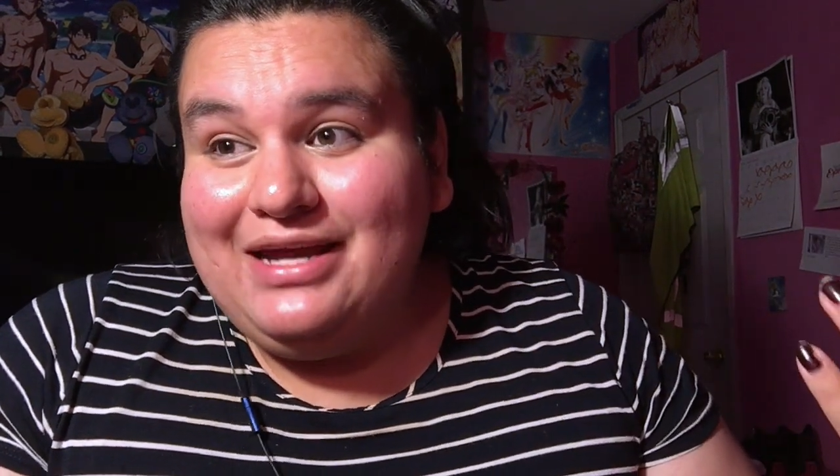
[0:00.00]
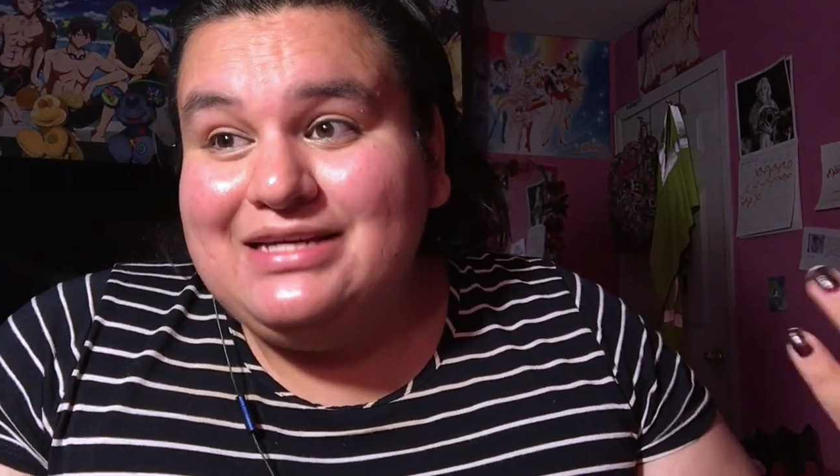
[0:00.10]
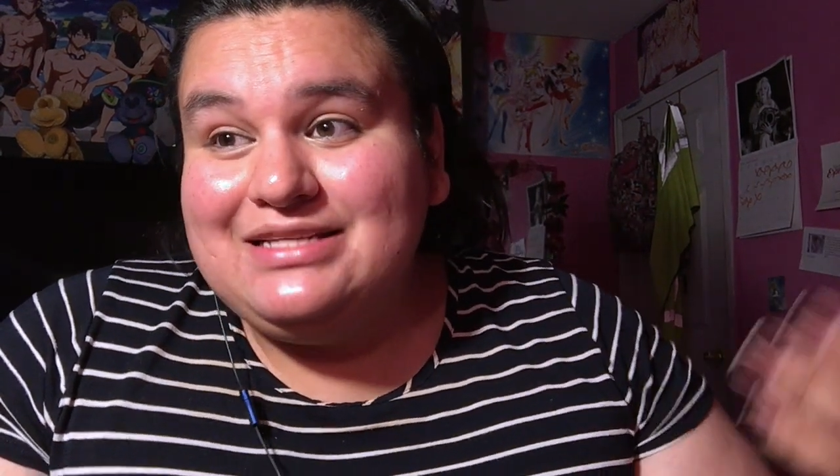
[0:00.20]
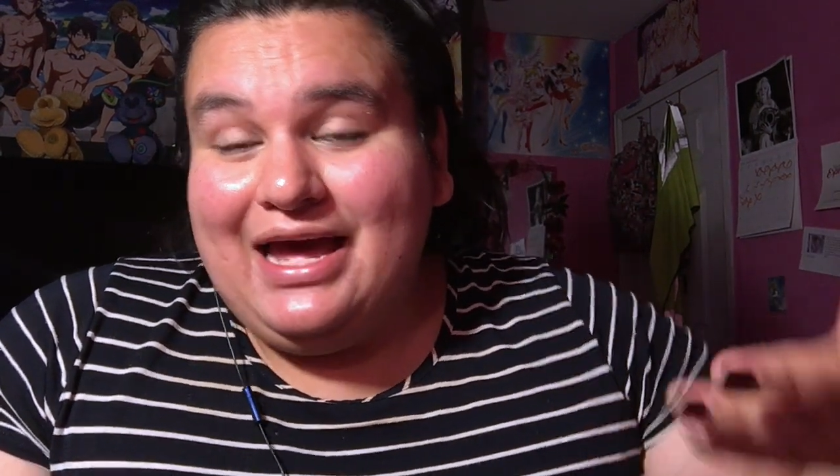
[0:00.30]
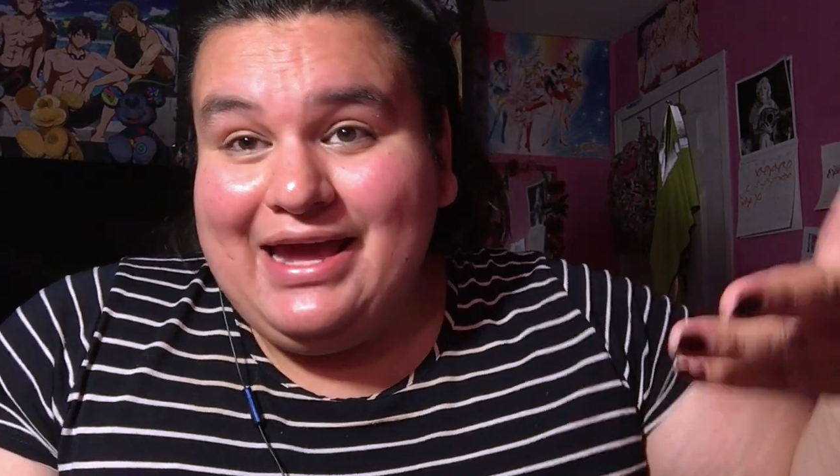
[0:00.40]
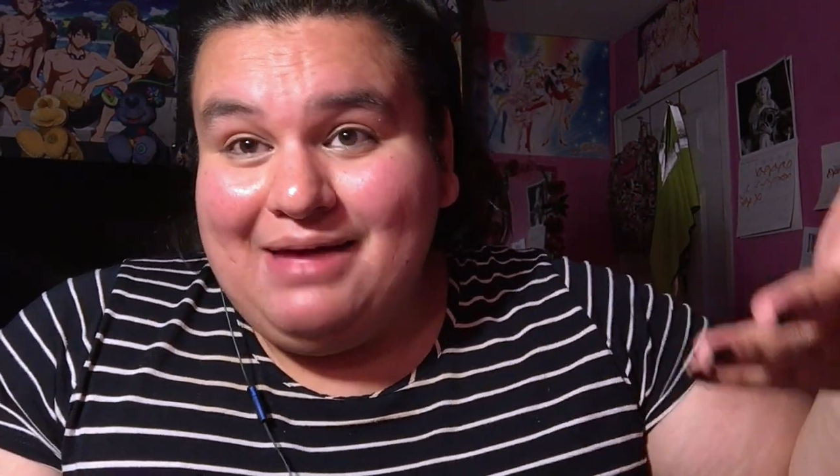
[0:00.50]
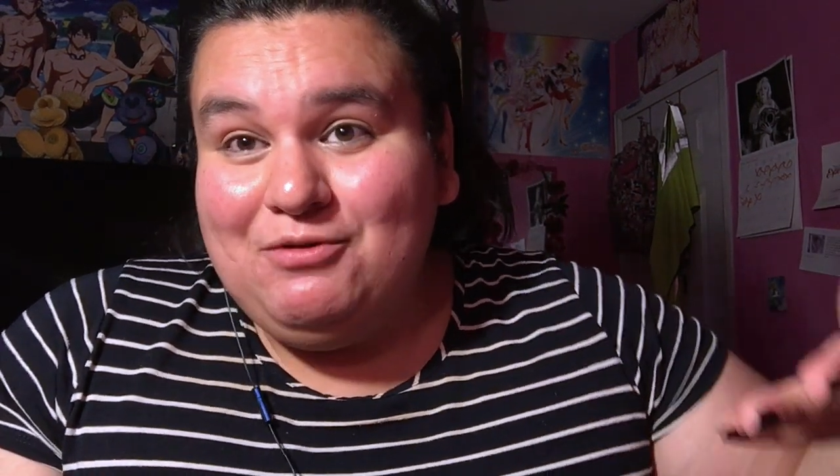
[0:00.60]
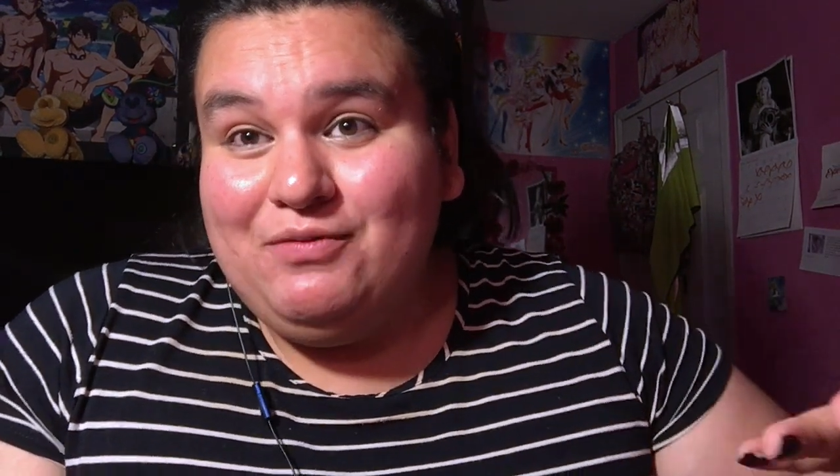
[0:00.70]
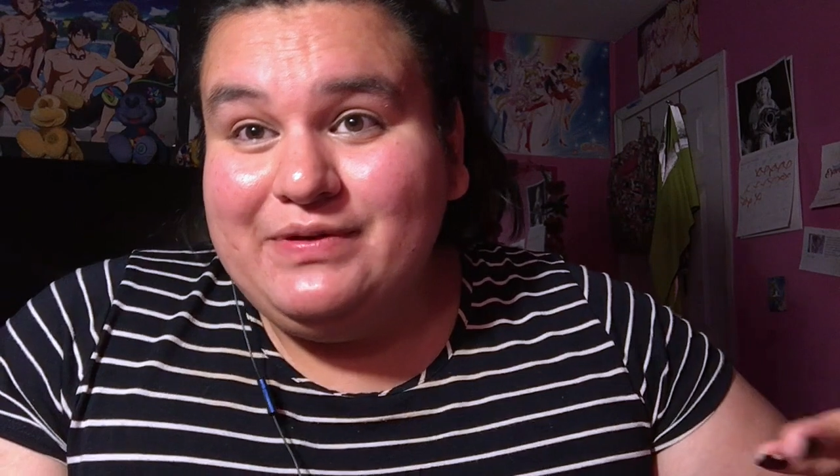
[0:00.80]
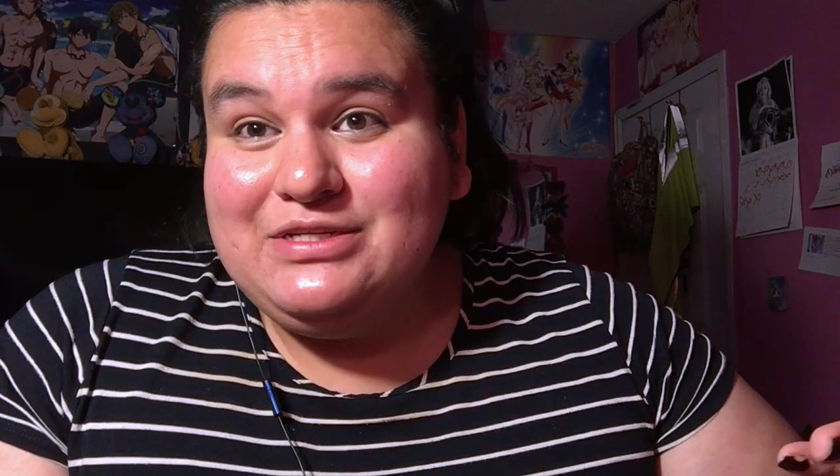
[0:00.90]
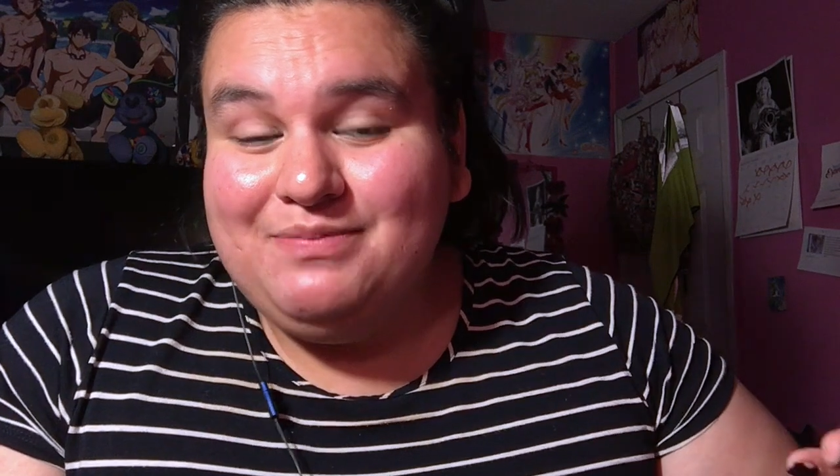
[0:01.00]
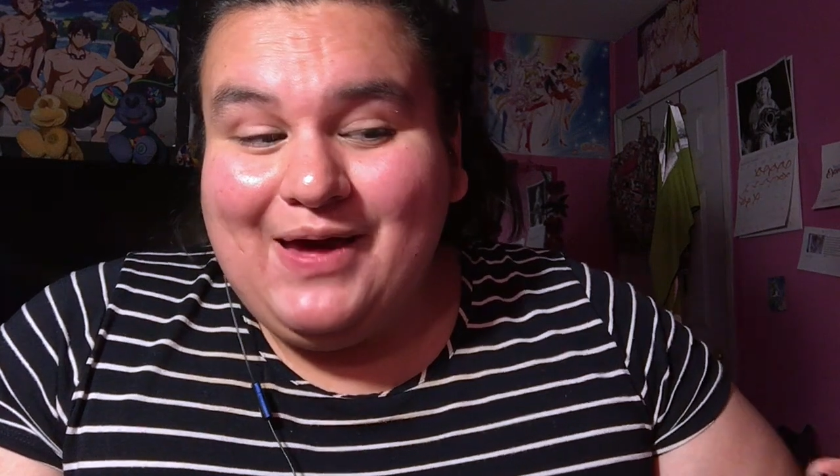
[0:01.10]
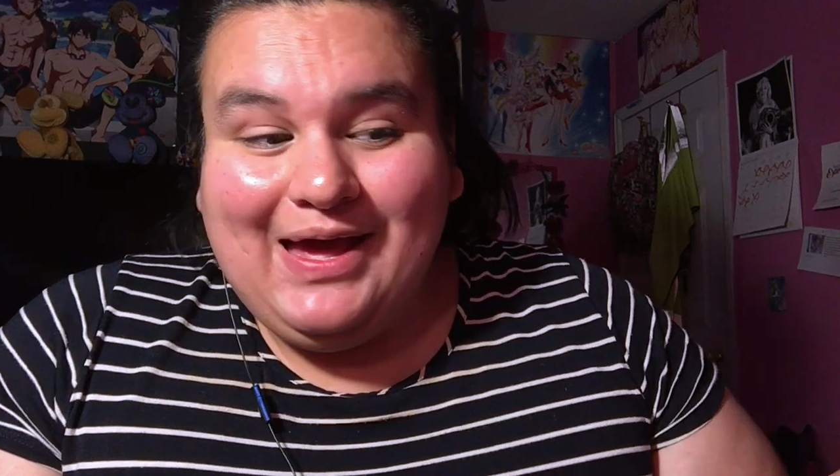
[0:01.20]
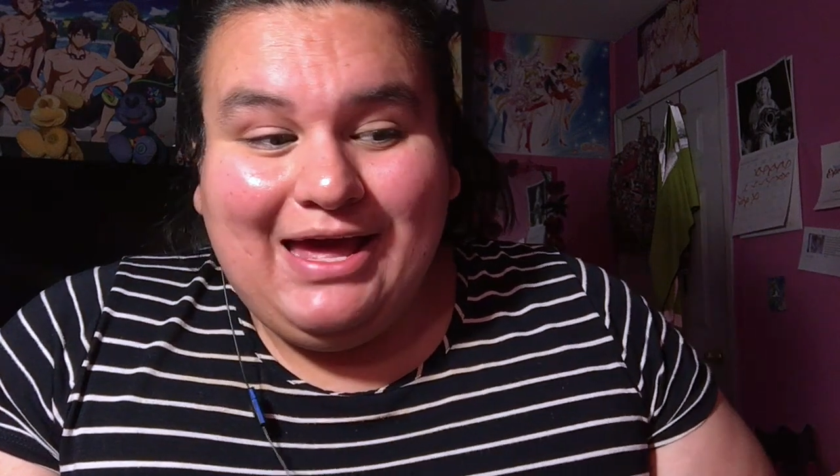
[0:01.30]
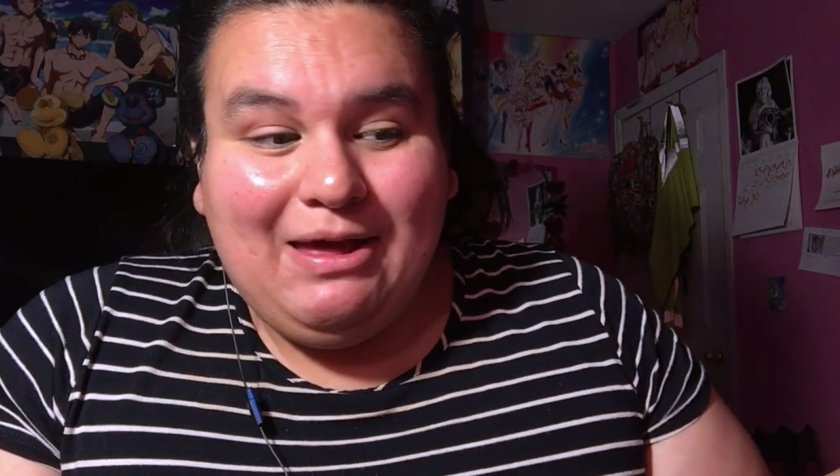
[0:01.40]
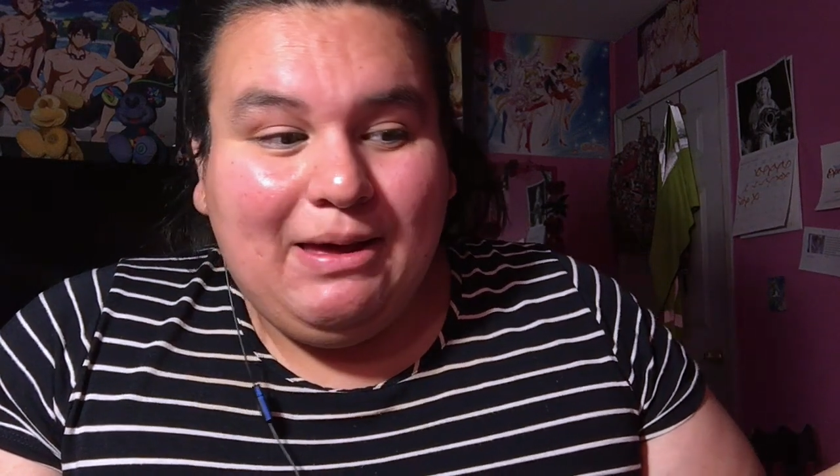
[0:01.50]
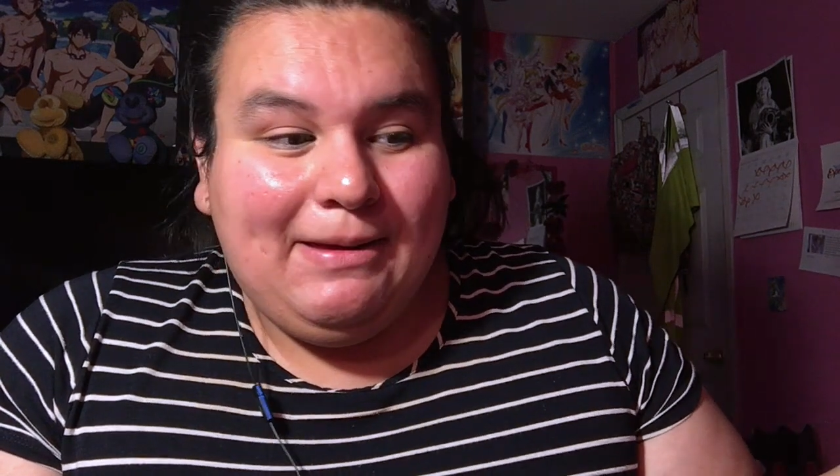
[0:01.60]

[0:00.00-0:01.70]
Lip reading: because I am going to buy it.